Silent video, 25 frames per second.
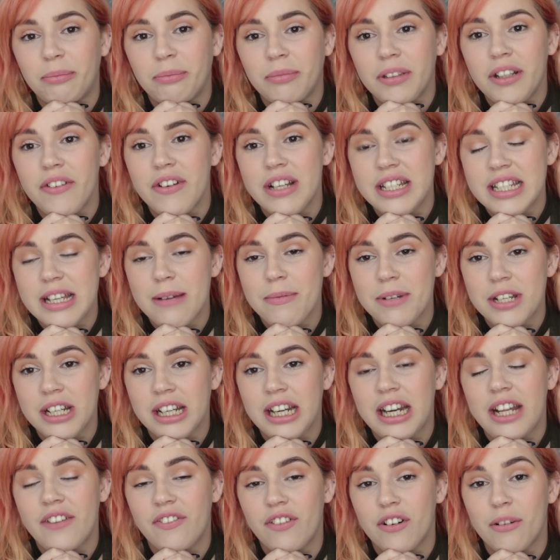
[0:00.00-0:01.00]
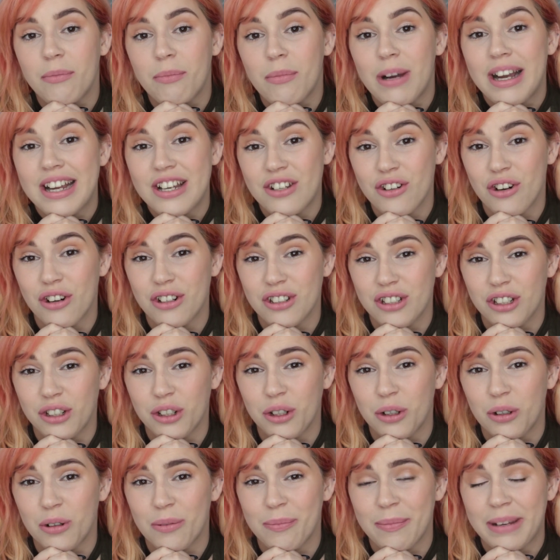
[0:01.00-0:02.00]
the reception lady from my doctor
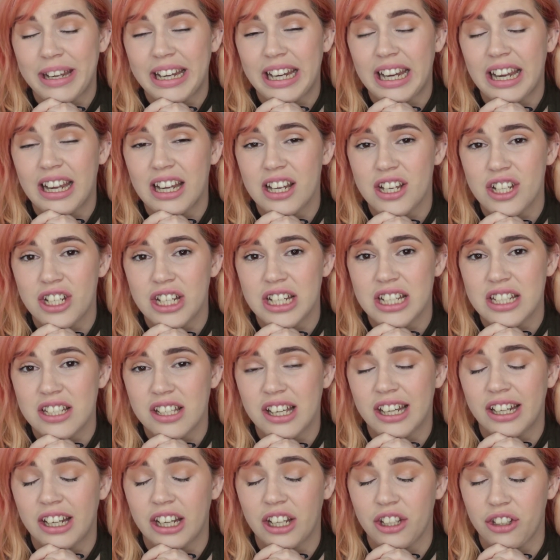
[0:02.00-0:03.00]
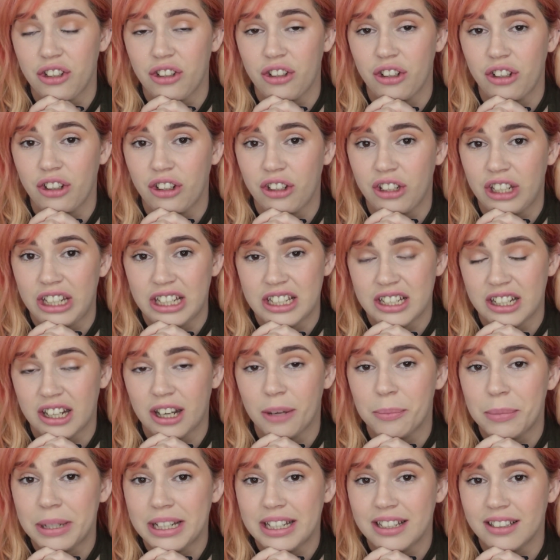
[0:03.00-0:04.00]
called me and she's like, you need to
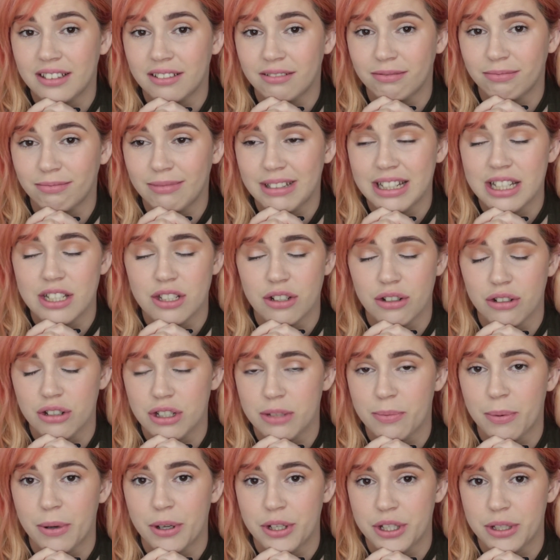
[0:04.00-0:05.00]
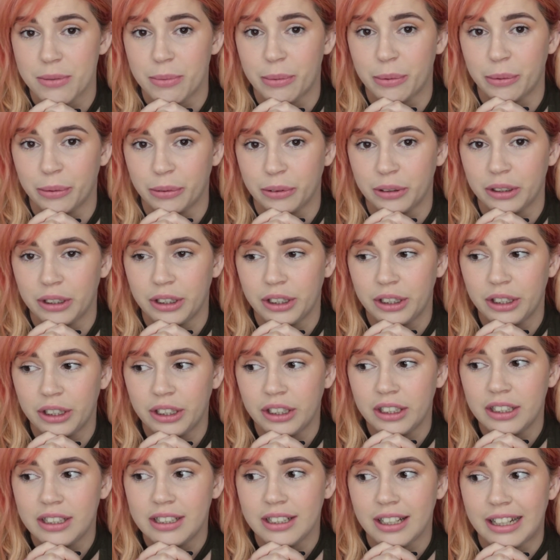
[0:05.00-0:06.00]
come in as soon as possible,
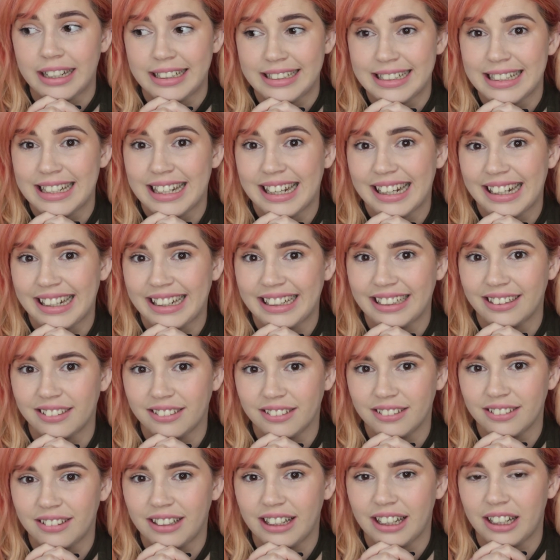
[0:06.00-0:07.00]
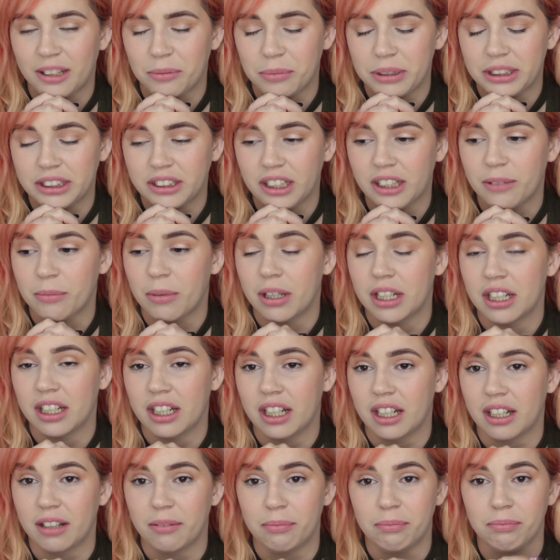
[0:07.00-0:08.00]
like today. She's like,
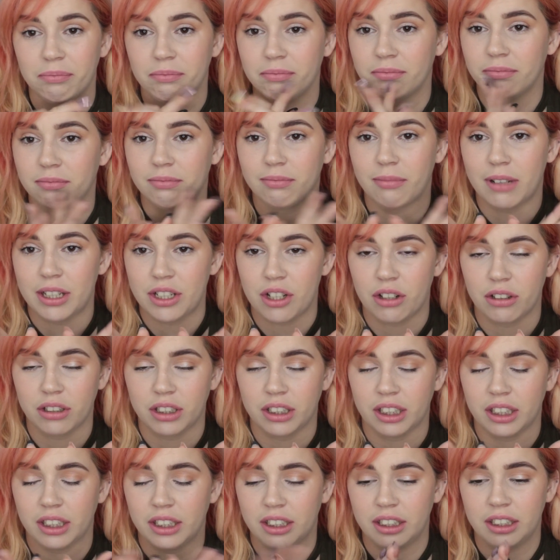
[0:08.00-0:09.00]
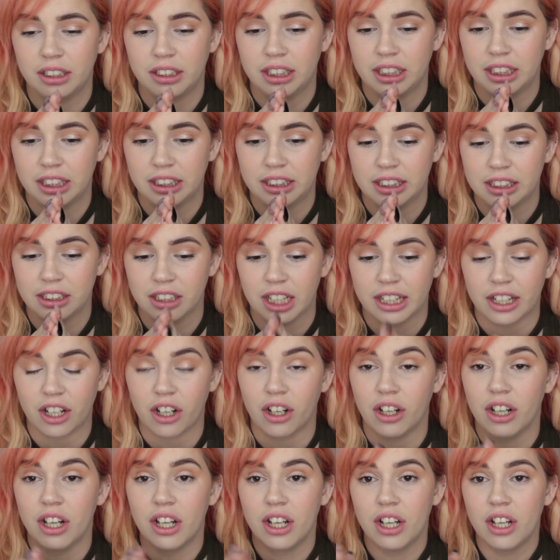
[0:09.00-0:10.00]
my doctor, she's like,
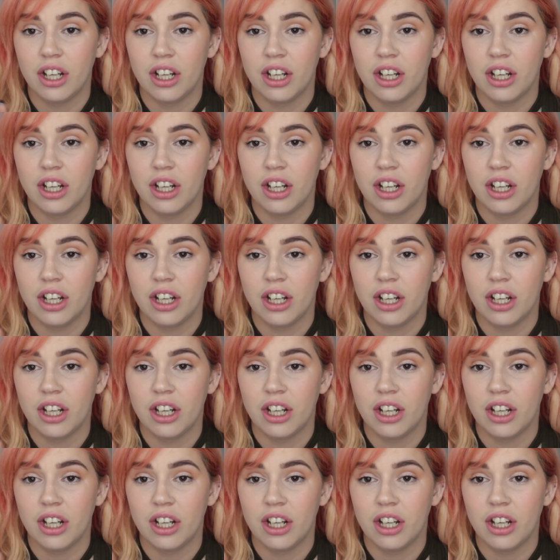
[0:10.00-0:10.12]
oh,